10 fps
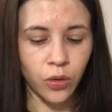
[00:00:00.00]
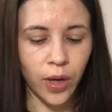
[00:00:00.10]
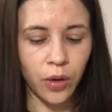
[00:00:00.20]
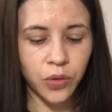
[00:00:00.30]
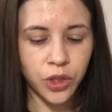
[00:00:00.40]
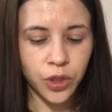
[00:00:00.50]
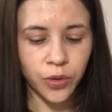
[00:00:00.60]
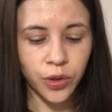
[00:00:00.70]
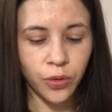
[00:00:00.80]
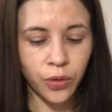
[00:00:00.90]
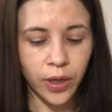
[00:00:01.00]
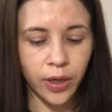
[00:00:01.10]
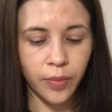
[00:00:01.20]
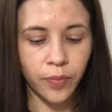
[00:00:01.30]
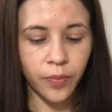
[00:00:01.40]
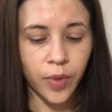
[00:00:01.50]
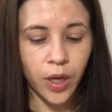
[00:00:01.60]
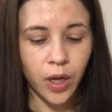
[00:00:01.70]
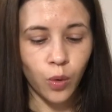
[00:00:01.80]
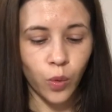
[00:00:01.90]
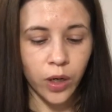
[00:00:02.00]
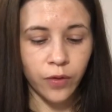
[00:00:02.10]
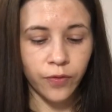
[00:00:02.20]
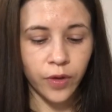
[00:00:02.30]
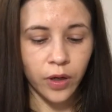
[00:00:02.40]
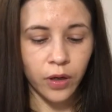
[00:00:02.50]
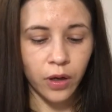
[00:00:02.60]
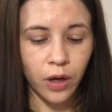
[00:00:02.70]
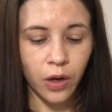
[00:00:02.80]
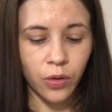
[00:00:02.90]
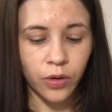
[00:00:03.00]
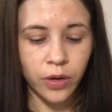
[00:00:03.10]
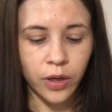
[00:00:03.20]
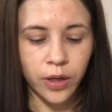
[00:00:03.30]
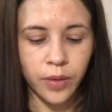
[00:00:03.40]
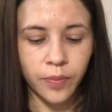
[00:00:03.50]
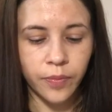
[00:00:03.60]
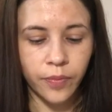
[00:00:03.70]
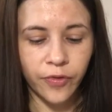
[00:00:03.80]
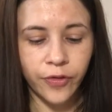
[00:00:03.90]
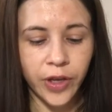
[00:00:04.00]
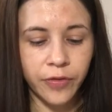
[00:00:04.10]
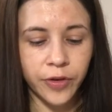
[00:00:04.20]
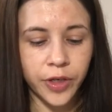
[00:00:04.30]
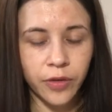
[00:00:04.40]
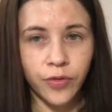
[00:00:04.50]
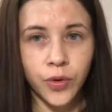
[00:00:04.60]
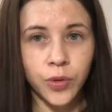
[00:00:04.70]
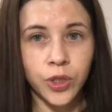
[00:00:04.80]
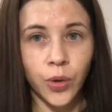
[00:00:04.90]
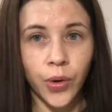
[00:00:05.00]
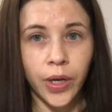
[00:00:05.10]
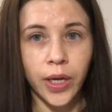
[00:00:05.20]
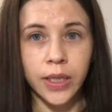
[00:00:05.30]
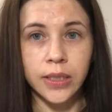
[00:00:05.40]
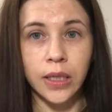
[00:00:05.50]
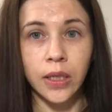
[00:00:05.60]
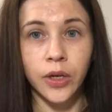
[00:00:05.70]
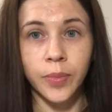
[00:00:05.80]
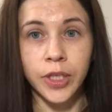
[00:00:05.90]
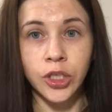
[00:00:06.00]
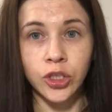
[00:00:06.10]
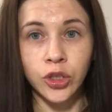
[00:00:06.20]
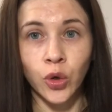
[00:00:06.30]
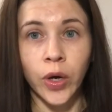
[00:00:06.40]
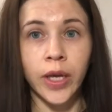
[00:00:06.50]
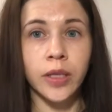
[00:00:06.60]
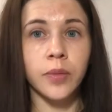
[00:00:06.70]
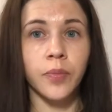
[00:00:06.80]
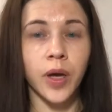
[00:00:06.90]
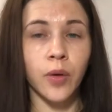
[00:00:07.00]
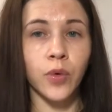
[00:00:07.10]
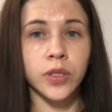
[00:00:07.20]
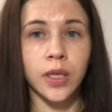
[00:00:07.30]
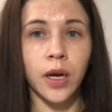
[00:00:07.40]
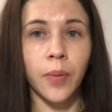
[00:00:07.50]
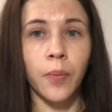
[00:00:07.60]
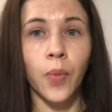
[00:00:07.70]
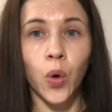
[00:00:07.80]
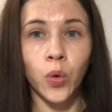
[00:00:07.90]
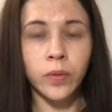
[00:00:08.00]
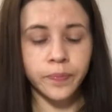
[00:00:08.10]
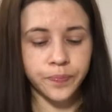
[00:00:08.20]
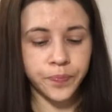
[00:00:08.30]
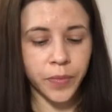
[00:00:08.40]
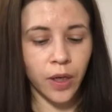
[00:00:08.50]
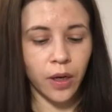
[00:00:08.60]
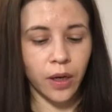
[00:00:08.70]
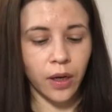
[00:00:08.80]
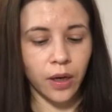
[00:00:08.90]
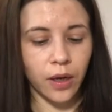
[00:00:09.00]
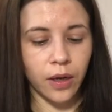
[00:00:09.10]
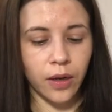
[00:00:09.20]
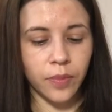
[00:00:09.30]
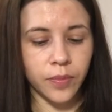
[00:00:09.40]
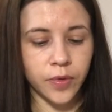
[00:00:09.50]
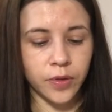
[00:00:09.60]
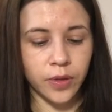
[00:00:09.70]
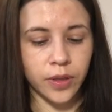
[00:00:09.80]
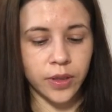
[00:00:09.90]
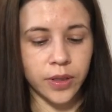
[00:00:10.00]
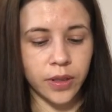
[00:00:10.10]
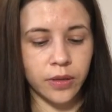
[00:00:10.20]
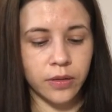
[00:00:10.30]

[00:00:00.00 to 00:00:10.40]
I will show you one of the our favorite food toy. It's a little bit destroyed. It was a bowl. So let's see.